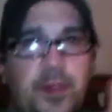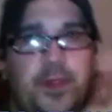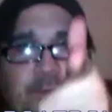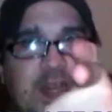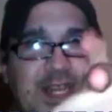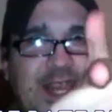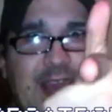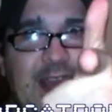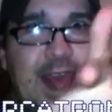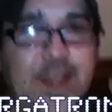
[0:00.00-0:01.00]
the
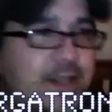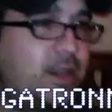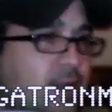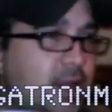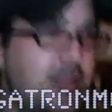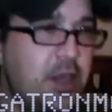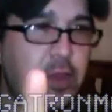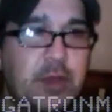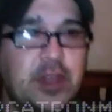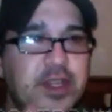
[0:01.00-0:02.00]
Vidcast. Cue
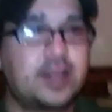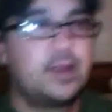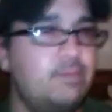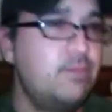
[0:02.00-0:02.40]
the music.